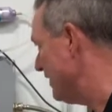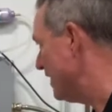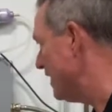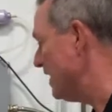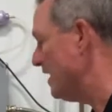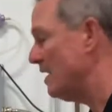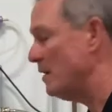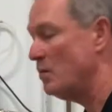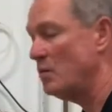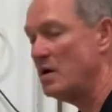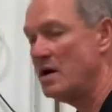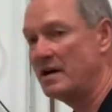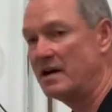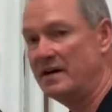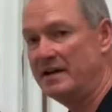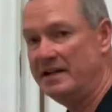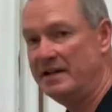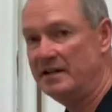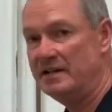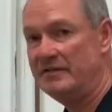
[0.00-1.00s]
the hot
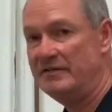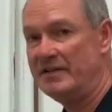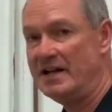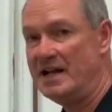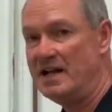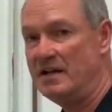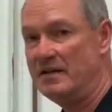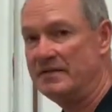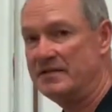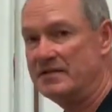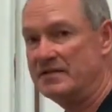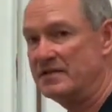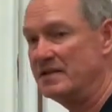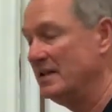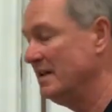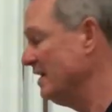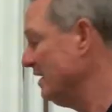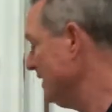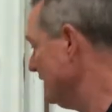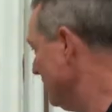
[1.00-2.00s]
water inlet valves
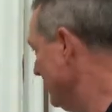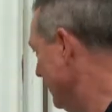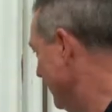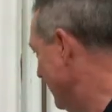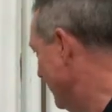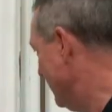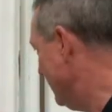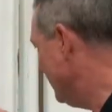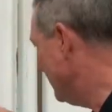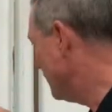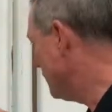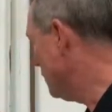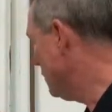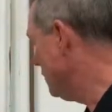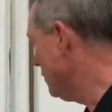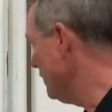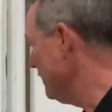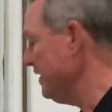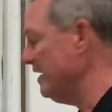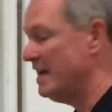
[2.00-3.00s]
and the
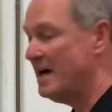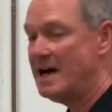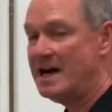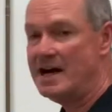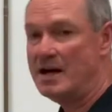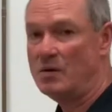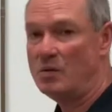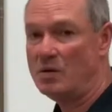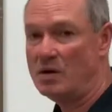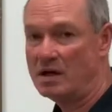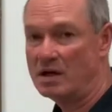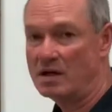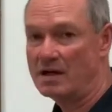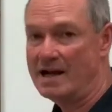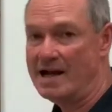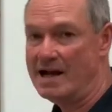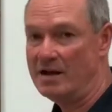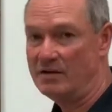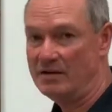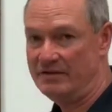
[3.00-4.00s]
cold and hot
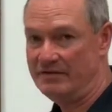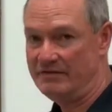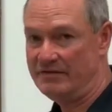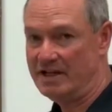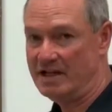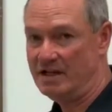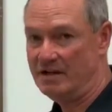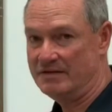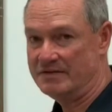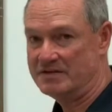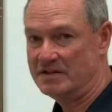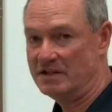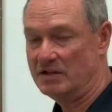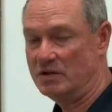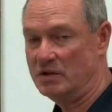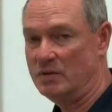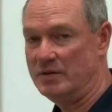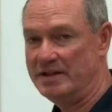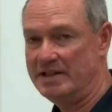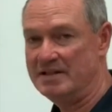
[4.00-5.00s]
water outlet valves that
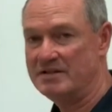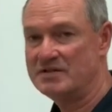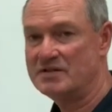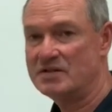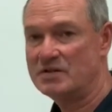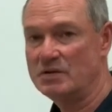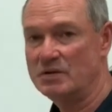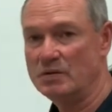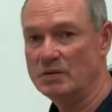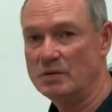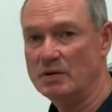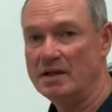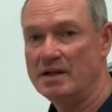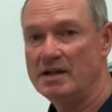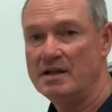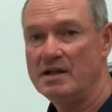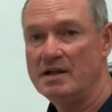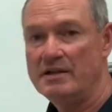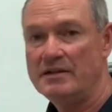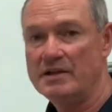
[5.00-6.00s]
go into
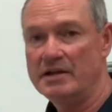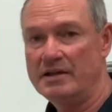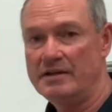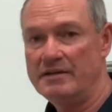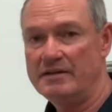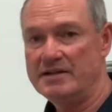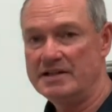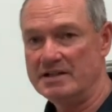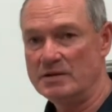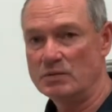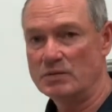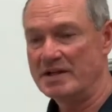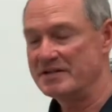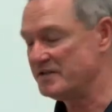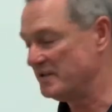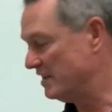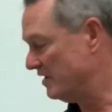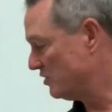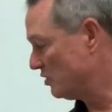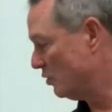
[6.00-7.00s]
the
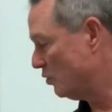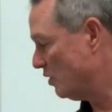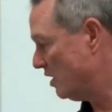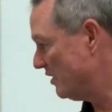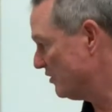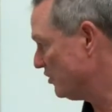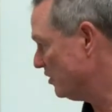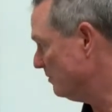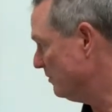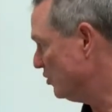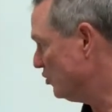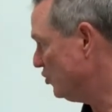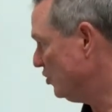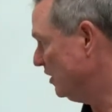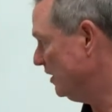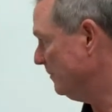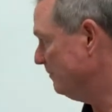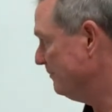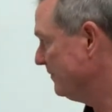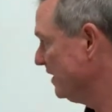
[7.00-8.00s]
residential washing
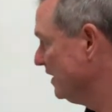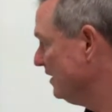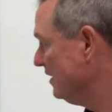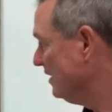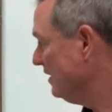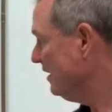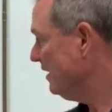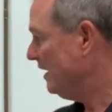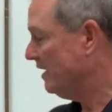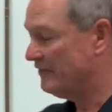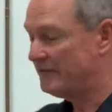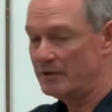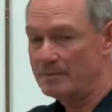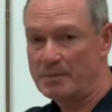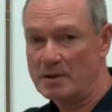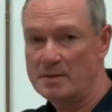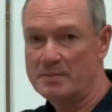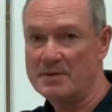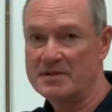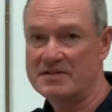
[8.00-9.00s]
machine. And for
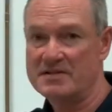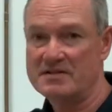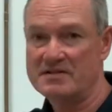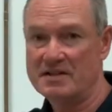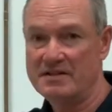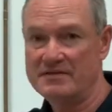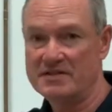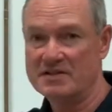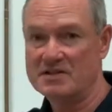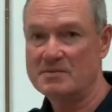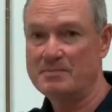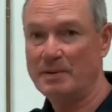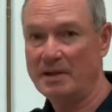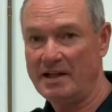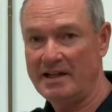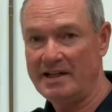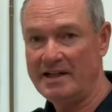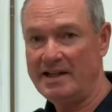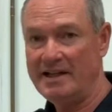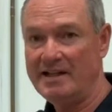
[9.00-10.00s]
purposes of
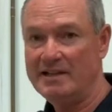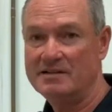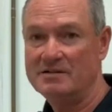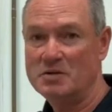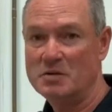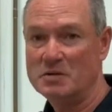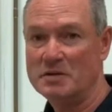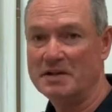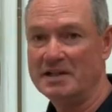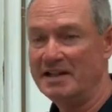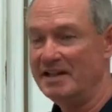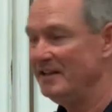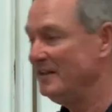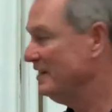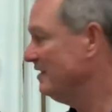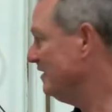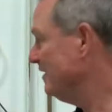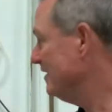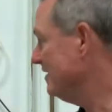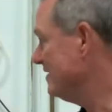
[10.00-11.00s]
display only
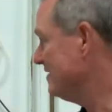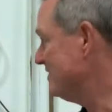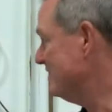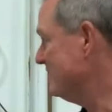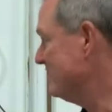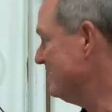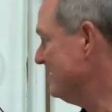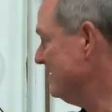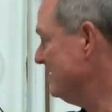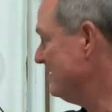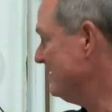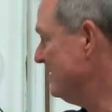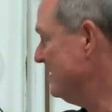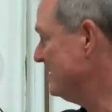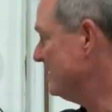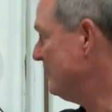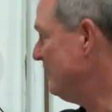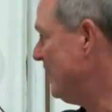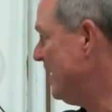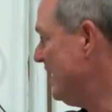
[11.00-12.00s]
is the
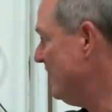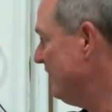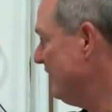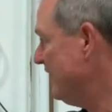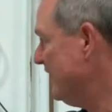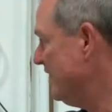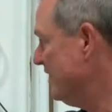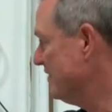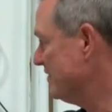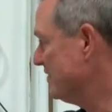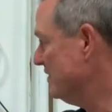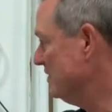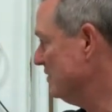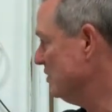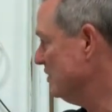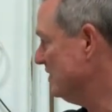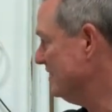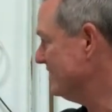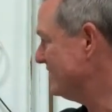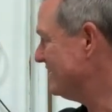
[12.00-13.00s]
CCS5000.
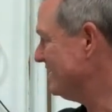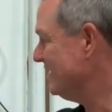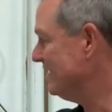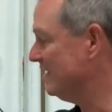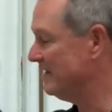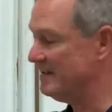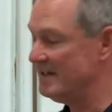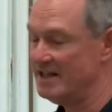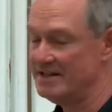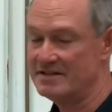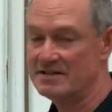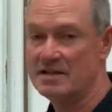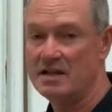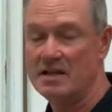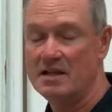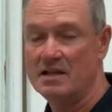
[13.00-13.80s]
You can see that that's